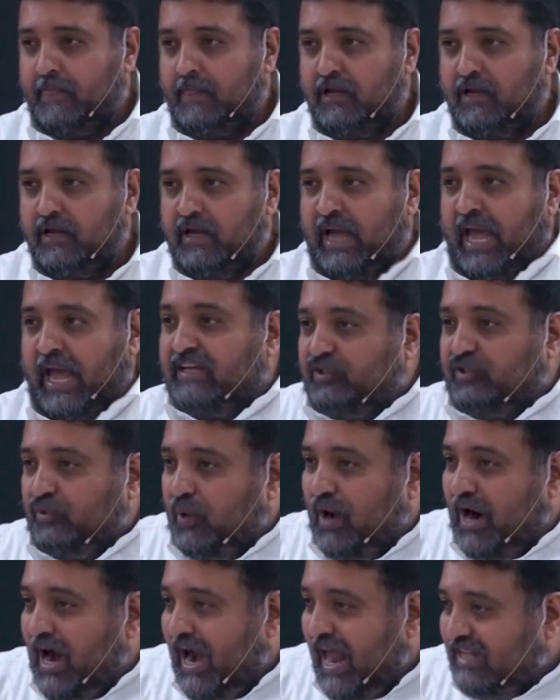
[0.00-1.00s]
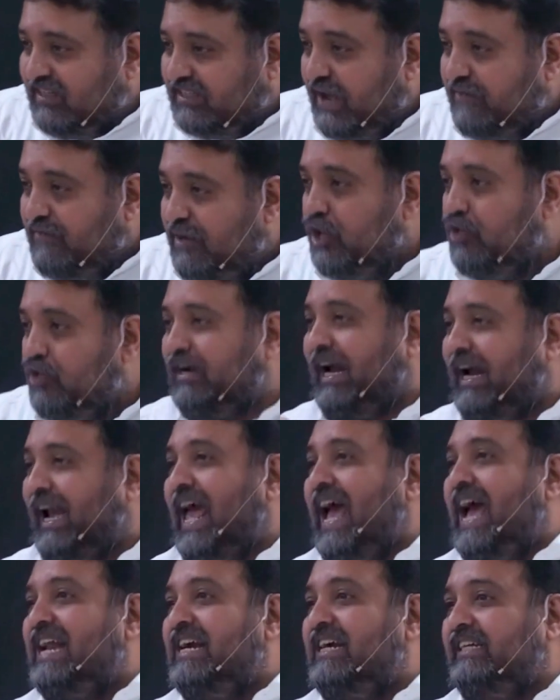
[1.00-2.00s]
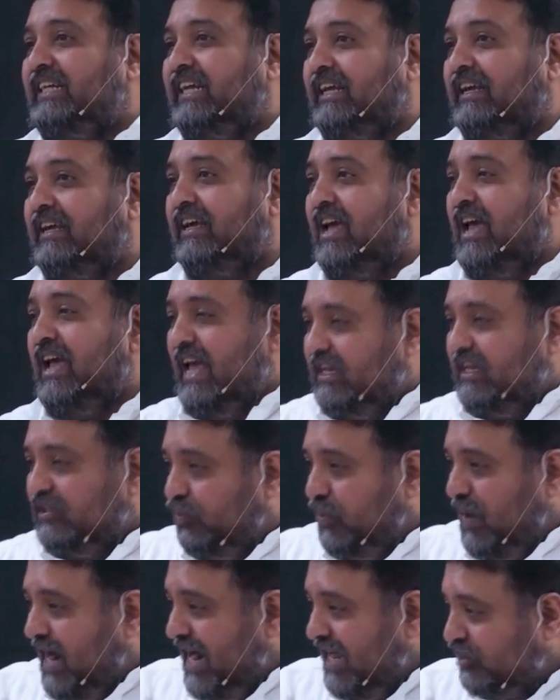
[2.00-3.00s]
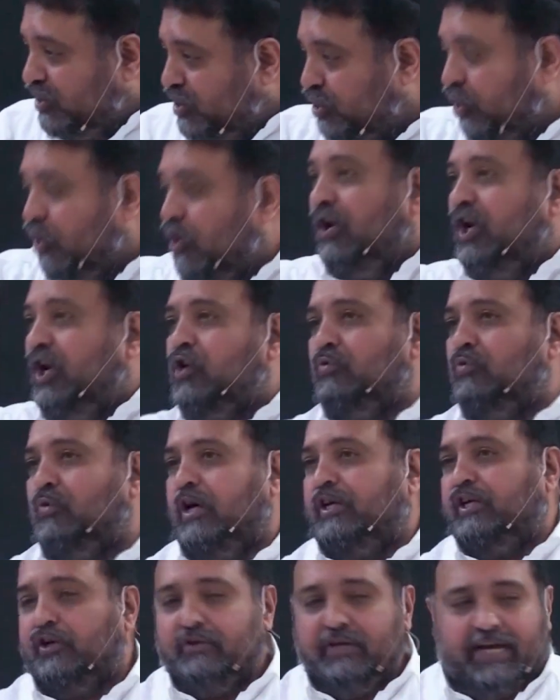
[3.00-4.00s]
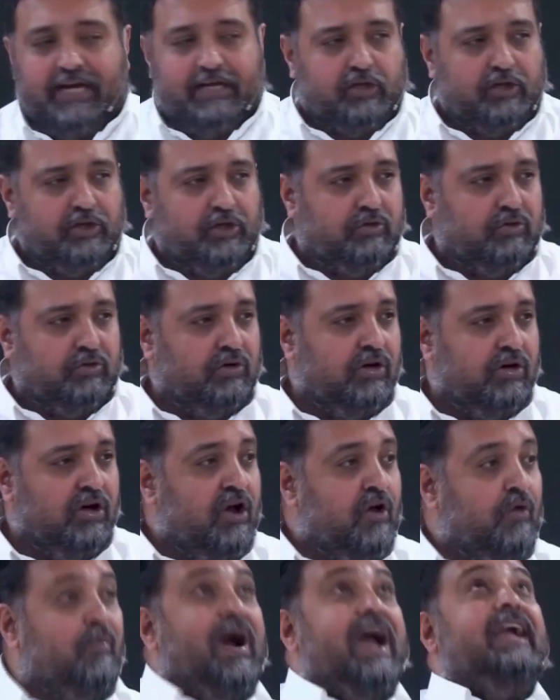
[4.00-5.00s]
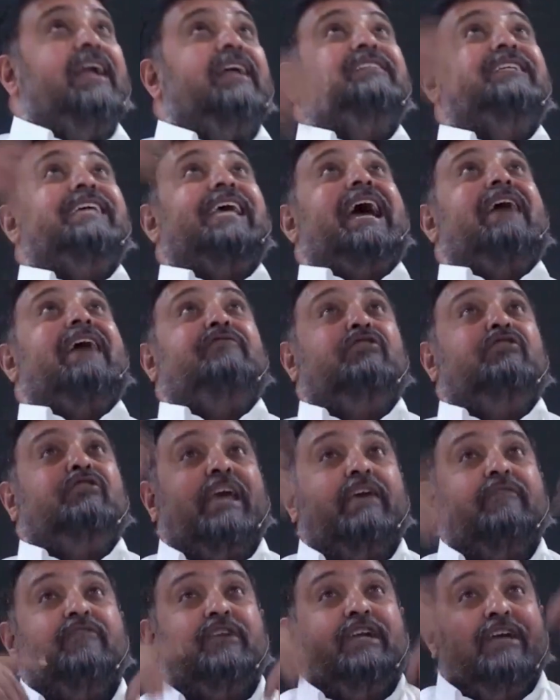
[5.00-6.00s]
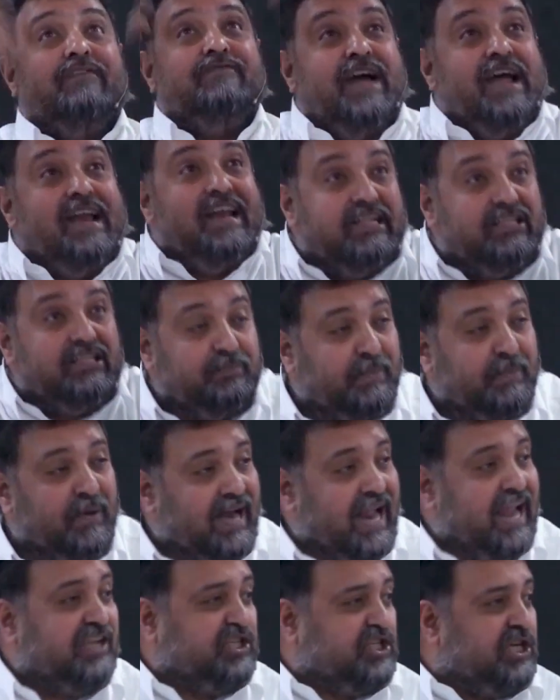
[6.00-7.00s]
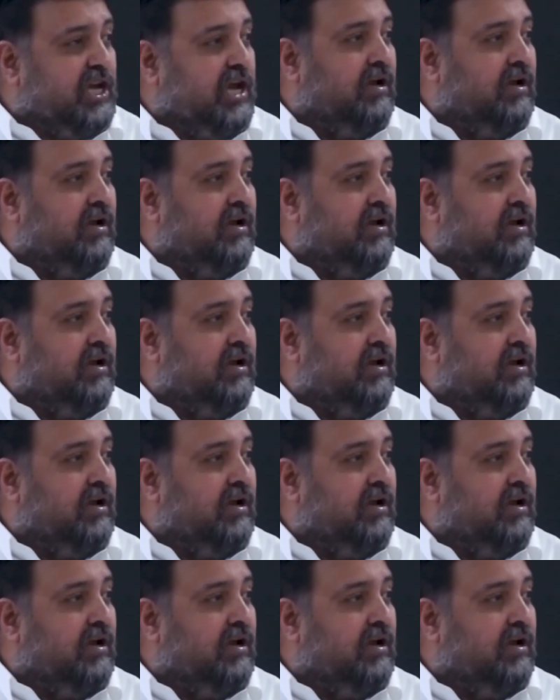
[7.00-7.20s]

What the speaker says: His word has given you clarity. His word has told you what you need to do. Why does he have to give divine inspiration?